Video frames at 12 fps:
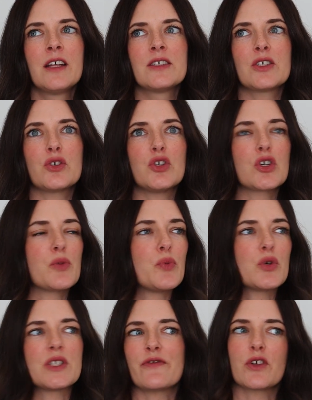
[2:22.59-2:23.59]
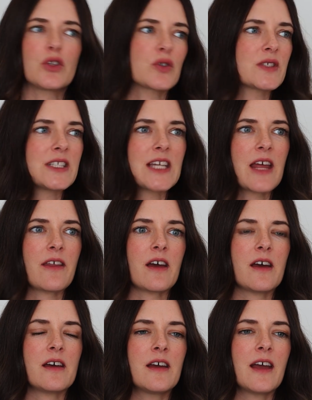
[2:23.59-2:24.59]
so you can put different looks
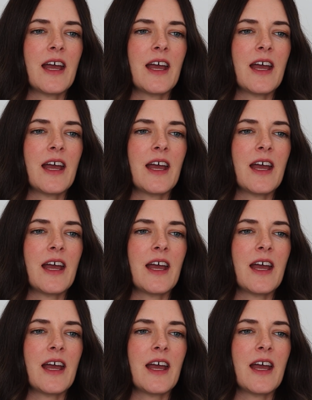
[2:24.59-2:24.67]
together,